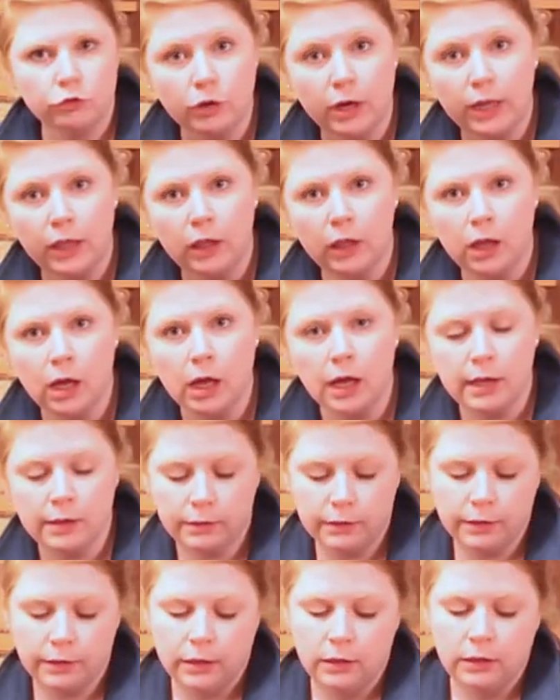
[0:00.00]
dry
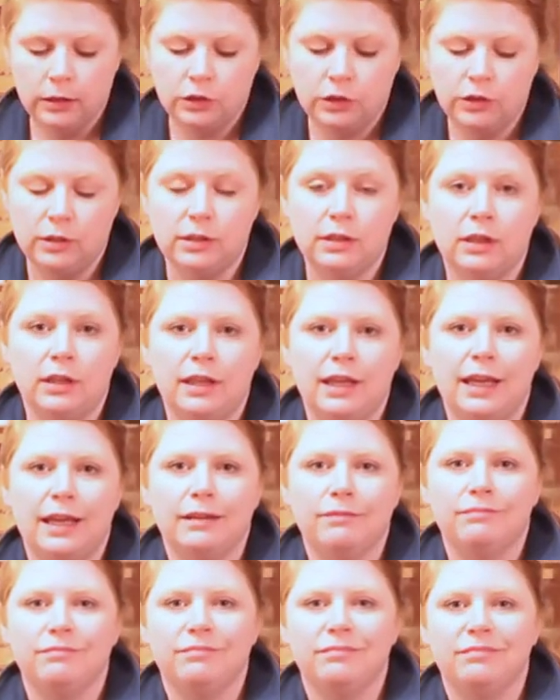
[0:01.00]
cloth, just so
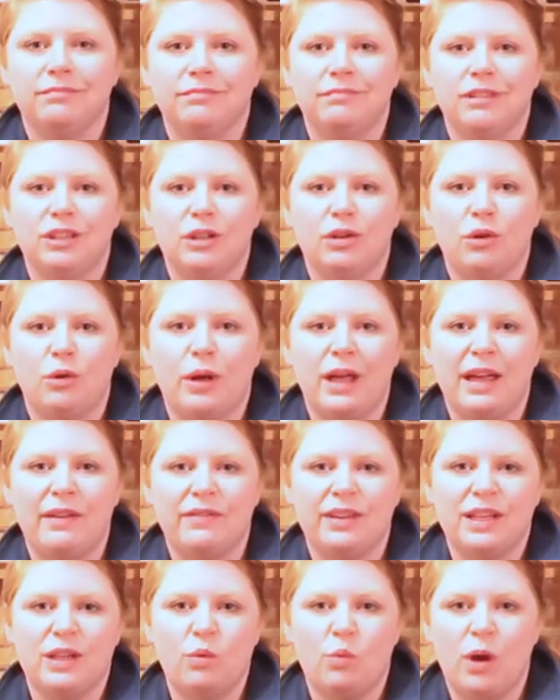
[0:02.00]
that you don't
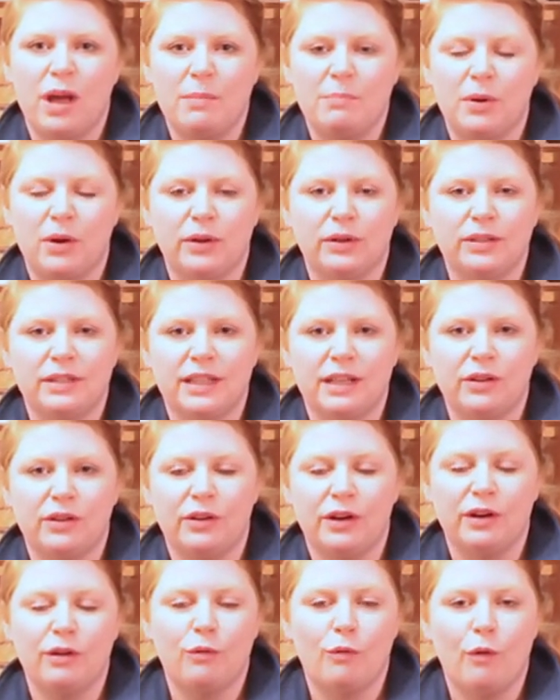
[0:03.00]
have any wet parts that are
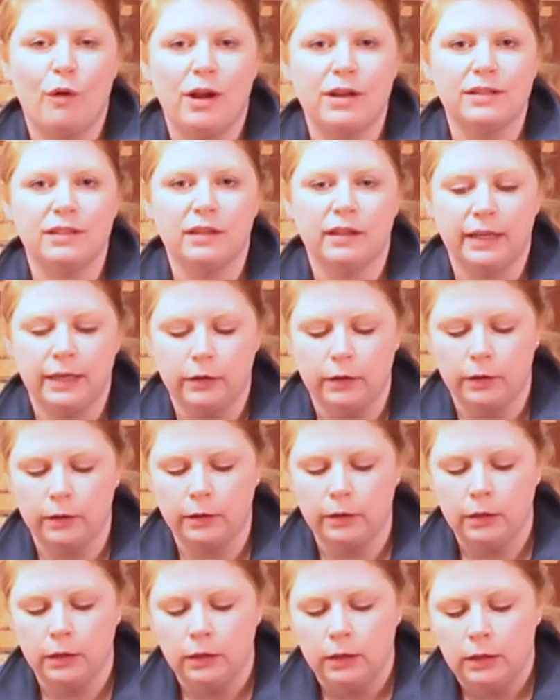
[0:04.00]
gonna rust
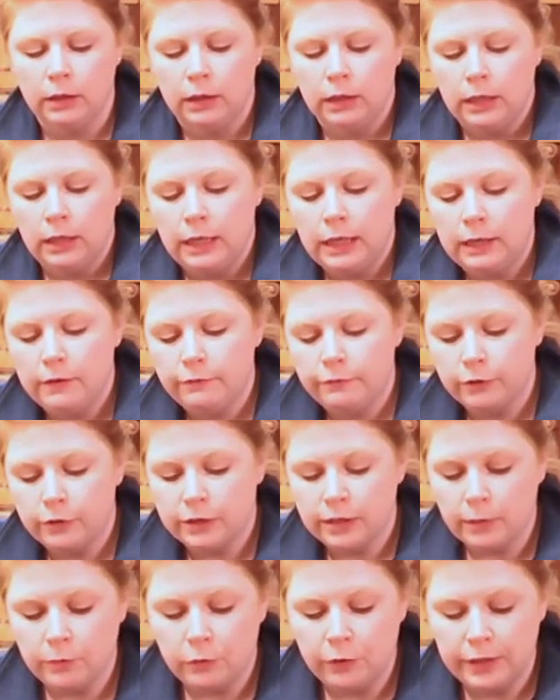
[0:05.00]
later. If for
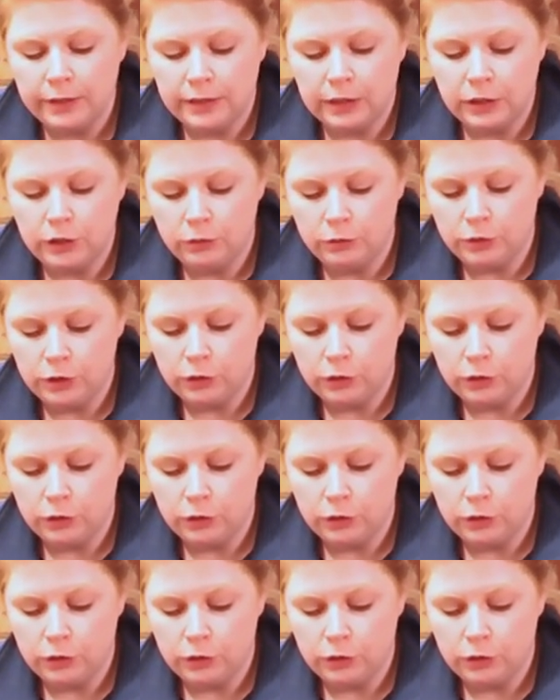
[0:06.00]
some reason you